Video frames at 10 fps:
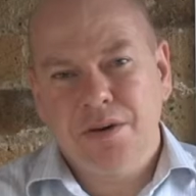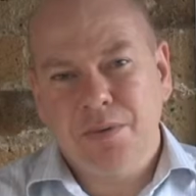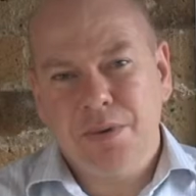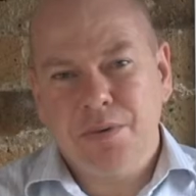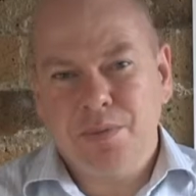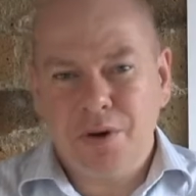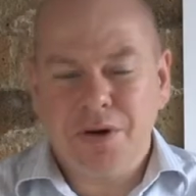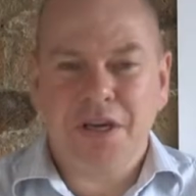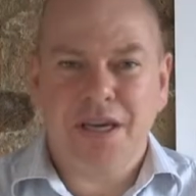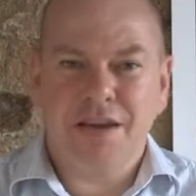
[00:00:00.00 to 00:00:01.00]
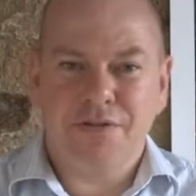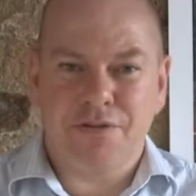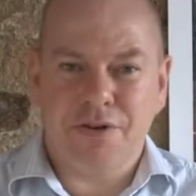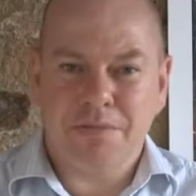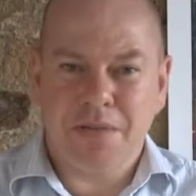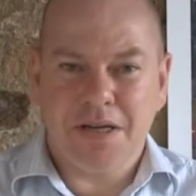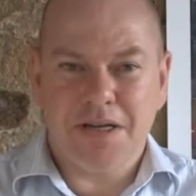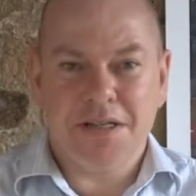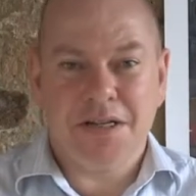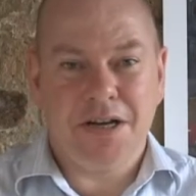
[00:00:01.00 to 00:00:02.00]
we were working from
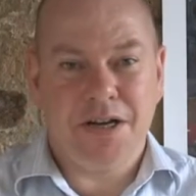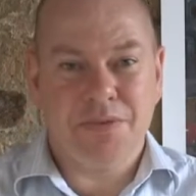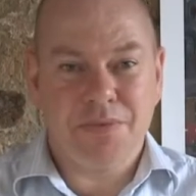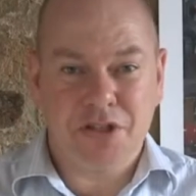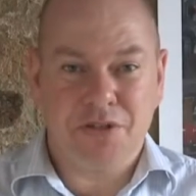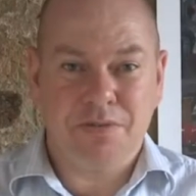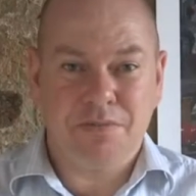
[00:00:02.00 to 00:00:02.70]
an original